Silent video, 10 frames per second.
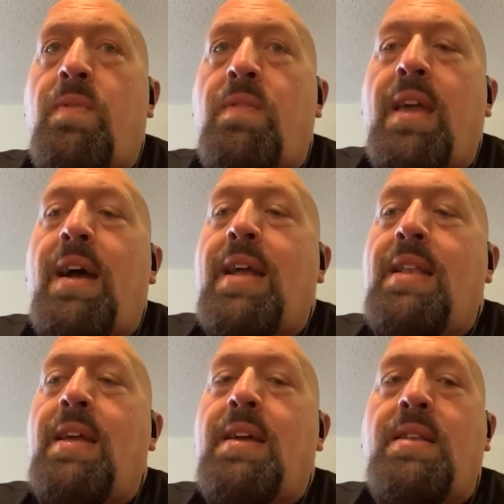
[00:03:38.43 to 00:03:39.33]
the
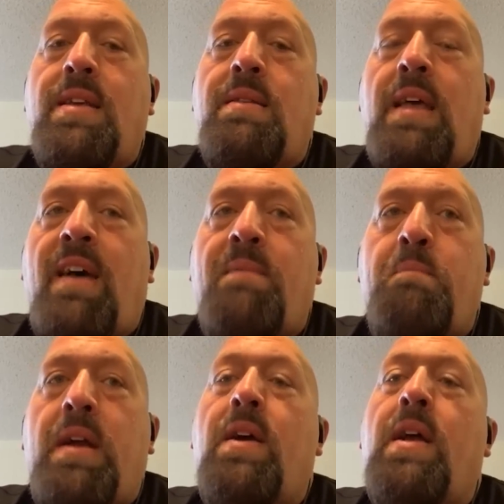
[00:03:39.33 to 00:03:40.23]
idea did have
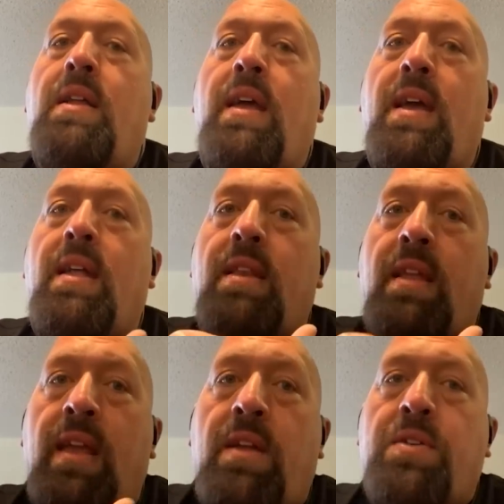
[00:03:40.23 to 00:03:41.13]
merit and
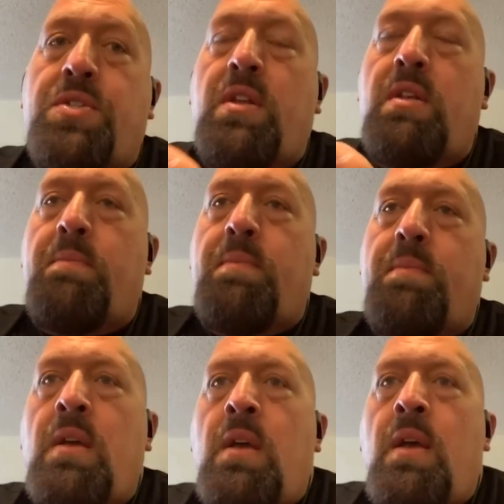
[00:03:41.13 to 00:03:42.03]
he understood it, but
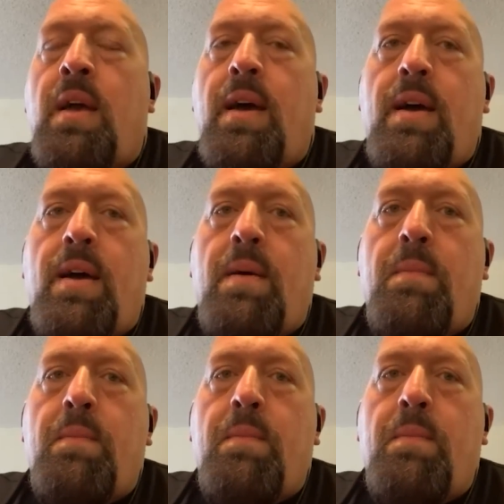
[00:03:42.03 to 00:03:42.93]

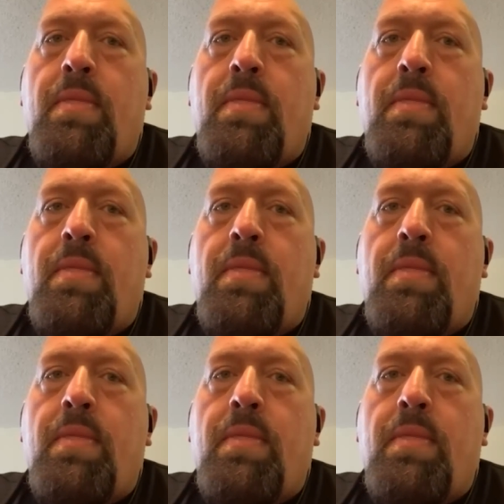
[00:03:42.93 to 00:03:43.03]
um,